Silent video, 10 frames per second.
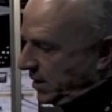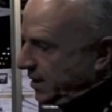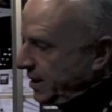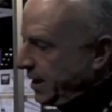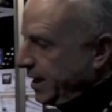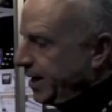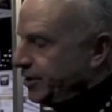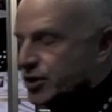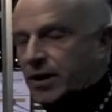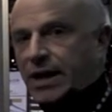at the
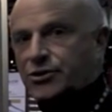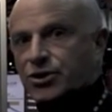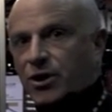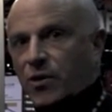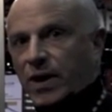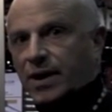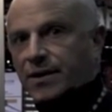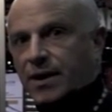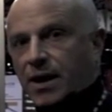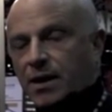AHRI show,
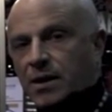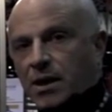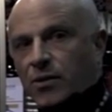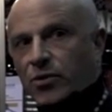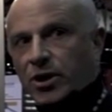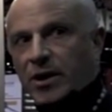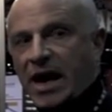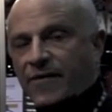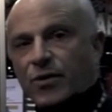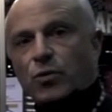and uh, we're going to
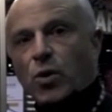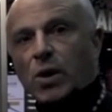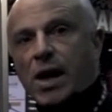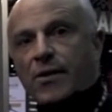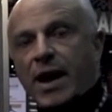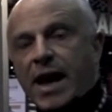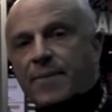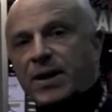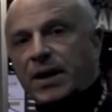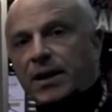have the rollout
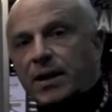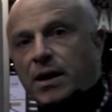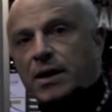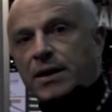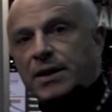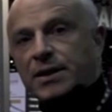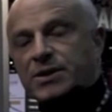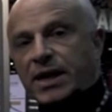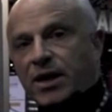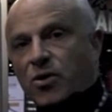happening uh, in the
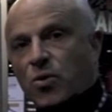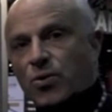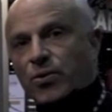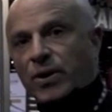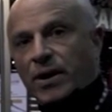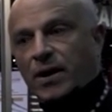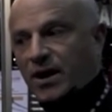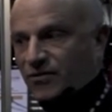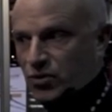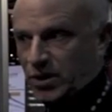second quarter
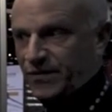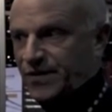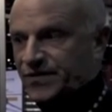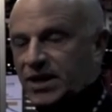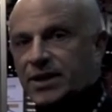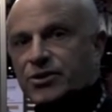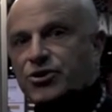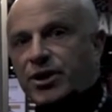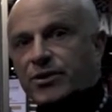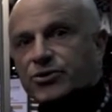of 2015
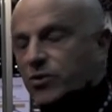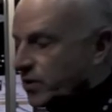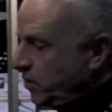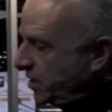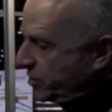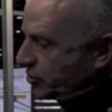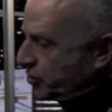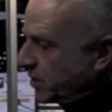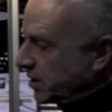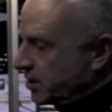this year. So we wanted to
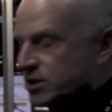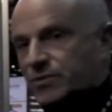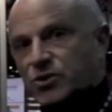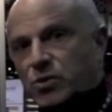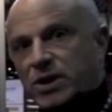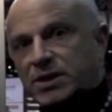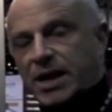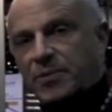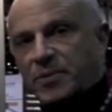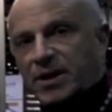show our customers what its
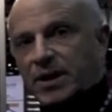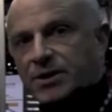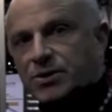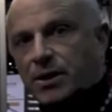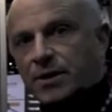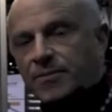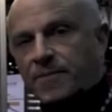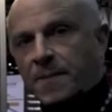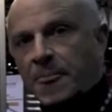capabilities are